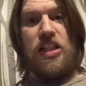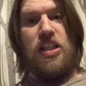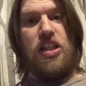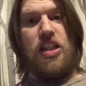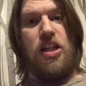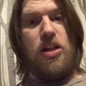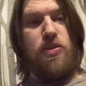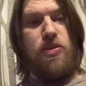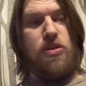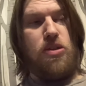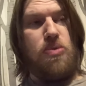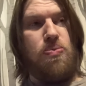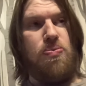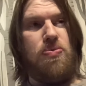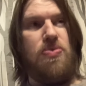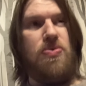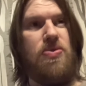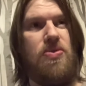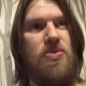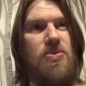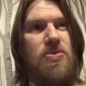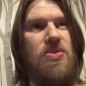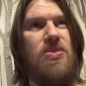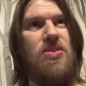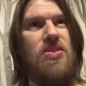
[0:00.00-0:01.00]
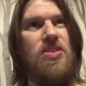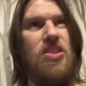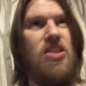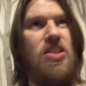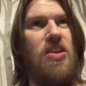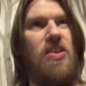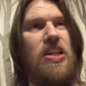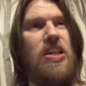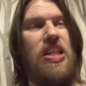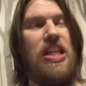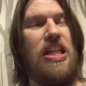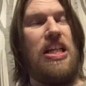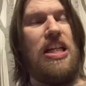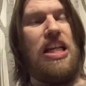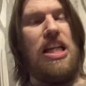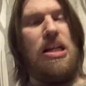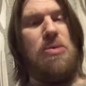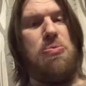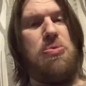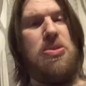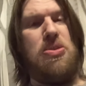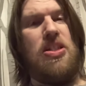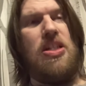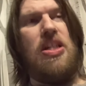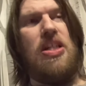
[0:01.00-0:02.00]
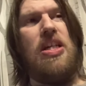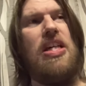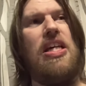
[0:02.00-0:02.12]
you know, from tiny clips.